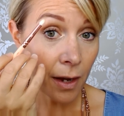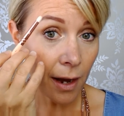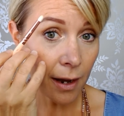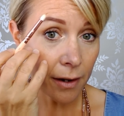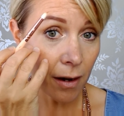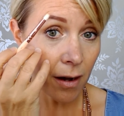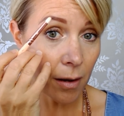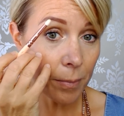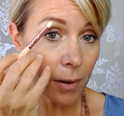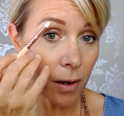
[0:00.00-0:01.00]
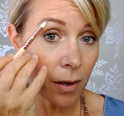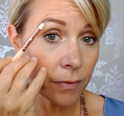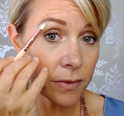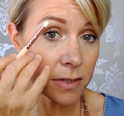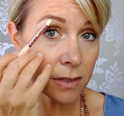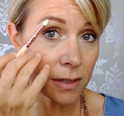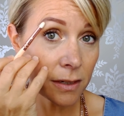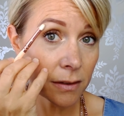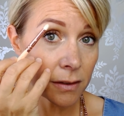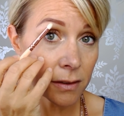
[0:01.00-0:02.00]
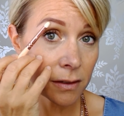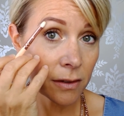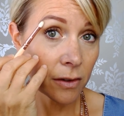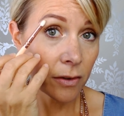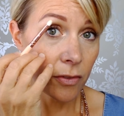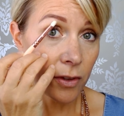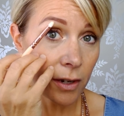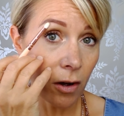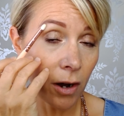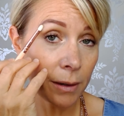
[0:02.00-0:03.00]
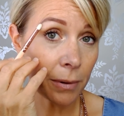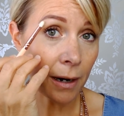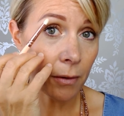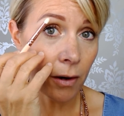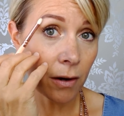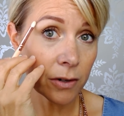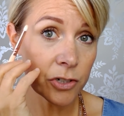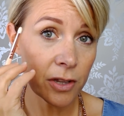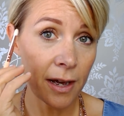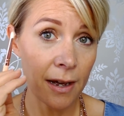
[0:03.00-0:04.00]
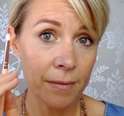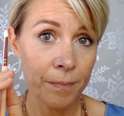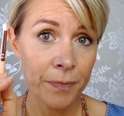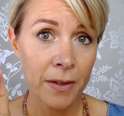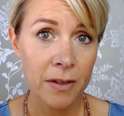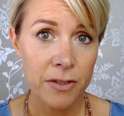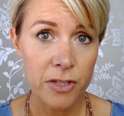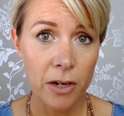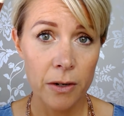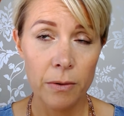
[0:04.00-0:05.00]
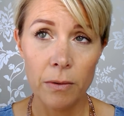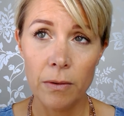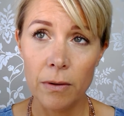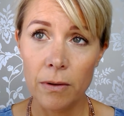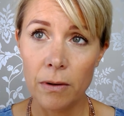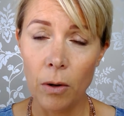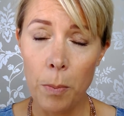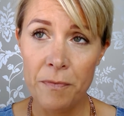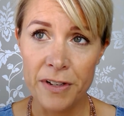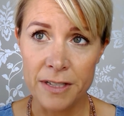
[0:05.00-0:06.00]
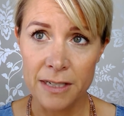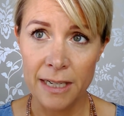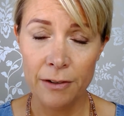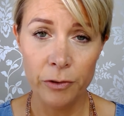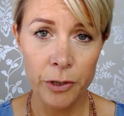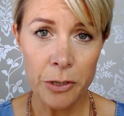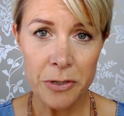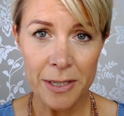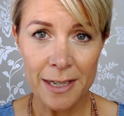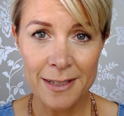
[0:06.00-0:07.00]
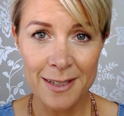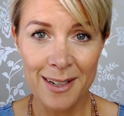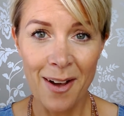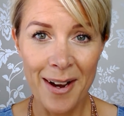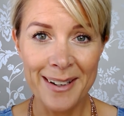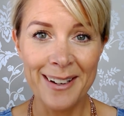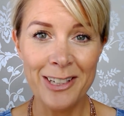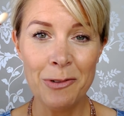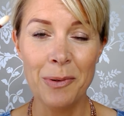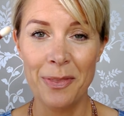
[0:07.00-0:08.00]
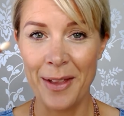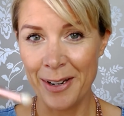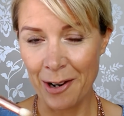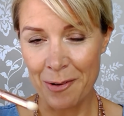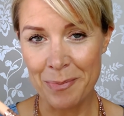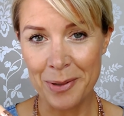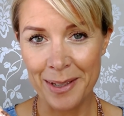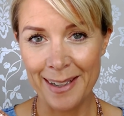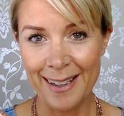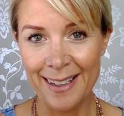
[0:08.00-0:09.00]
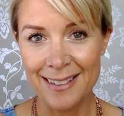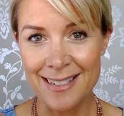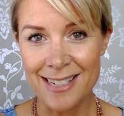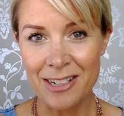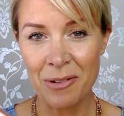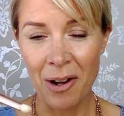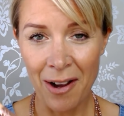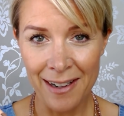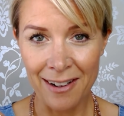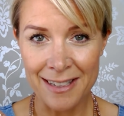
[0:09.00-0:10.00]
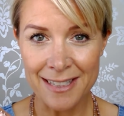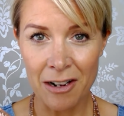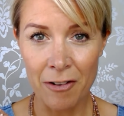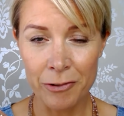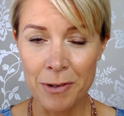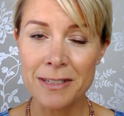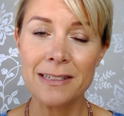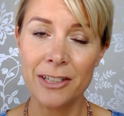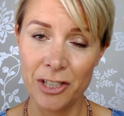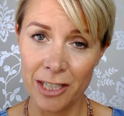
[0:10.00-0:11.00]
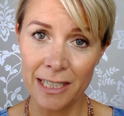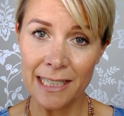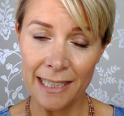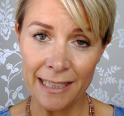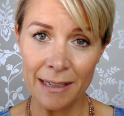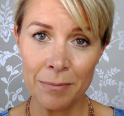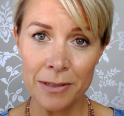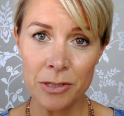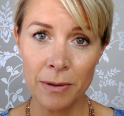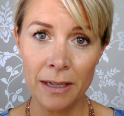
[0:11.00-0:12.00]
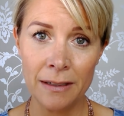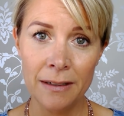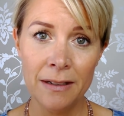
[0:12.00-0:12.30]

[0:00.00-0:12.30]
and up underneath the eyebrow arch there. So obviously if you're using it as a liner, you wouldn't then go and put it into a highlighter afterwards unless you're going to clean it in between.